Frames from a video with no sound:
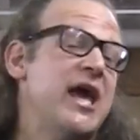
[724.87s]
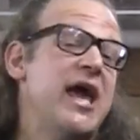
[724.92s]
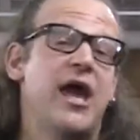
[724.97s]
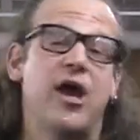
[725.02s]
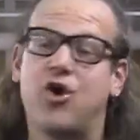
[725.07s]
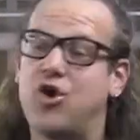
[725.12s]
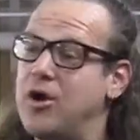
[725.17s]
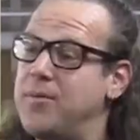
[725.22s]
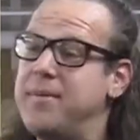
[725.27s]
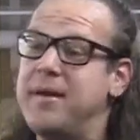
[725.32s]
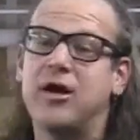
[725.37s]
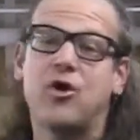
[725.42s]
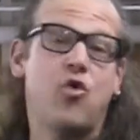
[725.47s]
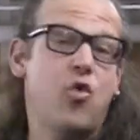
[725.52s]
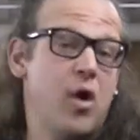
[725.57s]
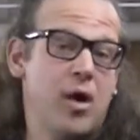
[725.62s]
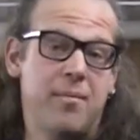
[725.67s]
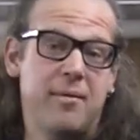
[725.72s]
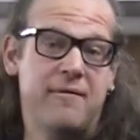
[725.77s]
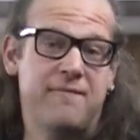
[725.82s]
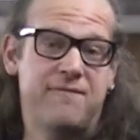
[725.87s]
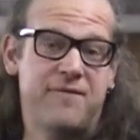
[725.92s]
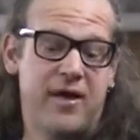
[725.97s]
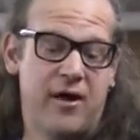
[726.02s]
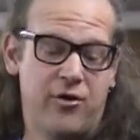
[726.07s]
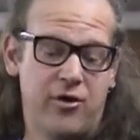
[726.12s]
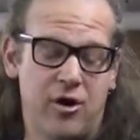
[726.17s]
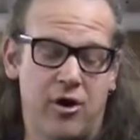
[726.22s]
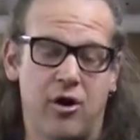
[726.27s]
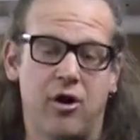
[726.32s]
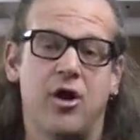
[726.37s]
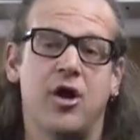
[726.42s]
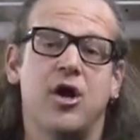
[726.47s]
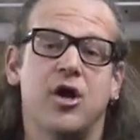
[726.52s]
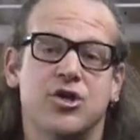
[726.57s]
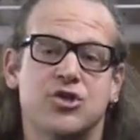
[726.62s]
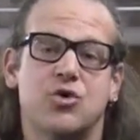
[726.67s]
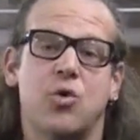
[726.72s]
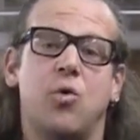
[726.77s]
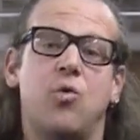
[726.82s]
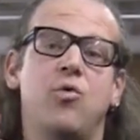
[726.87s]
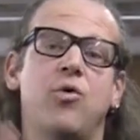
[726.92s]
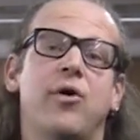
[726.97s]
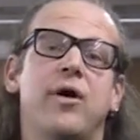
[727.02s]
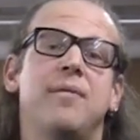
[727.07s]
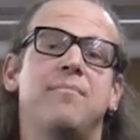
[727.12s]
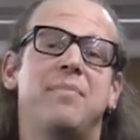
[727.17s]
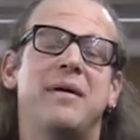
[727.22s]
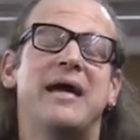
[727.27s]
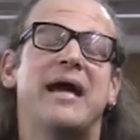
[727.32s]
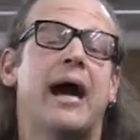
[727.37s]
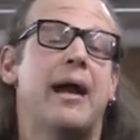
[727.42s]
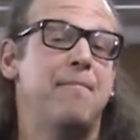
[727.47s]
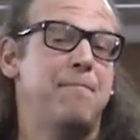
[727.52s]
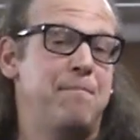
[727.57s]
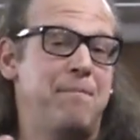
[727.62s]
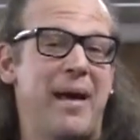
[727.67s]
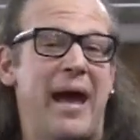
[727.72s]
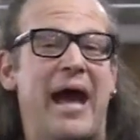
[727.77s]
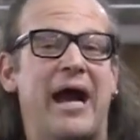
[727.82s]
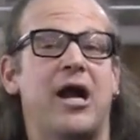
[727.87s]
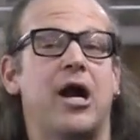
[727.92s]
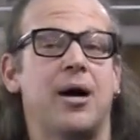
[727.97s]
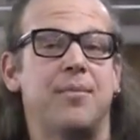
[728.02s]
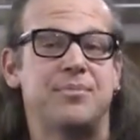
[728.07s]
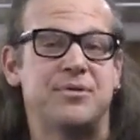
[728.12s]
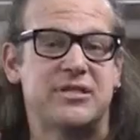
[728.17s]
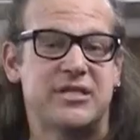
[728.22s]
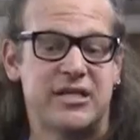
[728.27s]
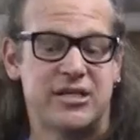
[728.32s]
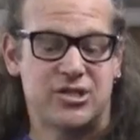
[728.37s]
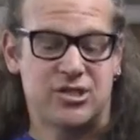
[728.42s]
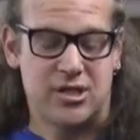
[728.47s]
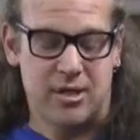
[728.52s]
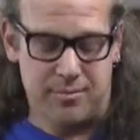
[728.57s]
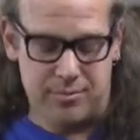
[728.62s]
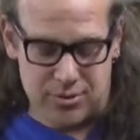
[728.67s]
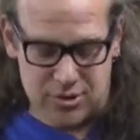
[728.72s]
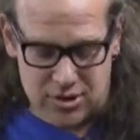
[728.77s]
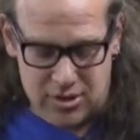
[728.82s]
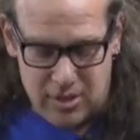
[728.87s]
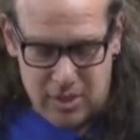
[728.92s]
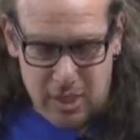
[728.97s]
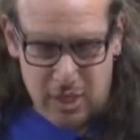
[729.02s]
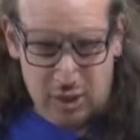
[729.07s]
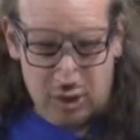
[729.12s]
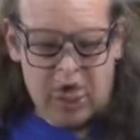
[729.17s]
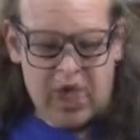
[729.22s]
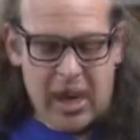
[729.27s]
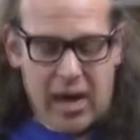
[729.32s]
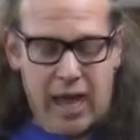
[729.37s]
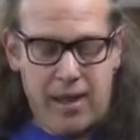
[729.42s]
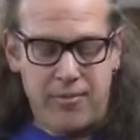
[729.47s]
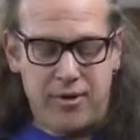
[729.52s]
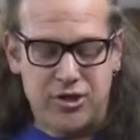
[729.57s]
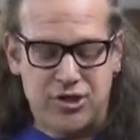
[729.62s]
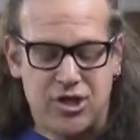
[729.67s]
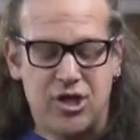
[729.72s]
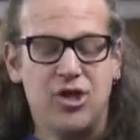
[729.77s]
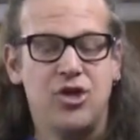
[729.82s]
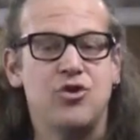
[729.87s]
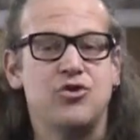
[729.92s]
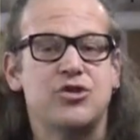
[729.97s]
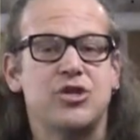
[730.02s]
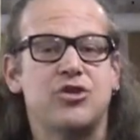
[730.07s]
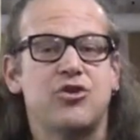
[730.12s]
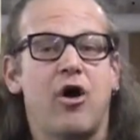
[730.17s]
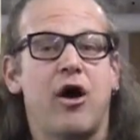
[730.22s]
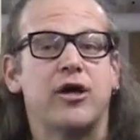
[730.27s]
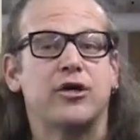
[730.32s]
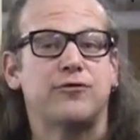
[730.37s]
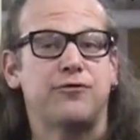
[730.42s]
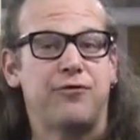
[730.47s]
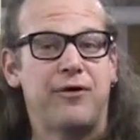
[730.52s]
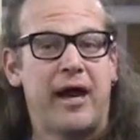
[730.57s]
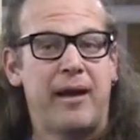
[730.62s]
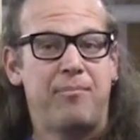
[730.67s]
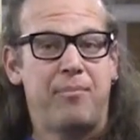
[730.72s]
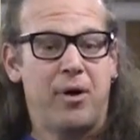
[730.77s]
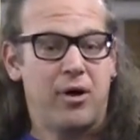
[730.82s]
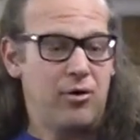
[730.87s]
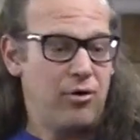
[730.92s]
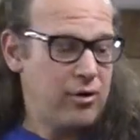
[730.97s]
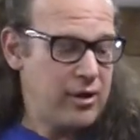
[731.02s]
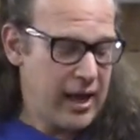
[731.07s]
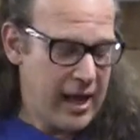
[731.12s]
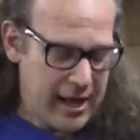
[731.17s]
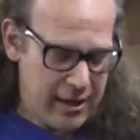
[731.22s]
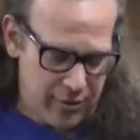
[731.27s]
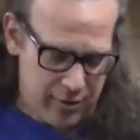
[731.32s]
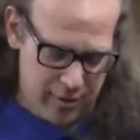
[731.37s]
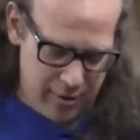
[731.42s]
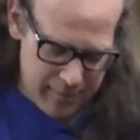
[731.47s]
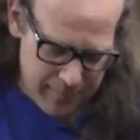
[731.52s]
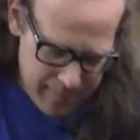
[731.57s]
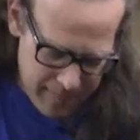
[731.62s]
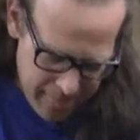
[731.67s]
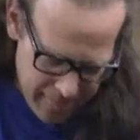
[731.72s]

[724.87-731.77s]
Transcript: It could be equipment failure. So we're really big on backup systems. So, so I'm just going to use the dog's flat buckle collar.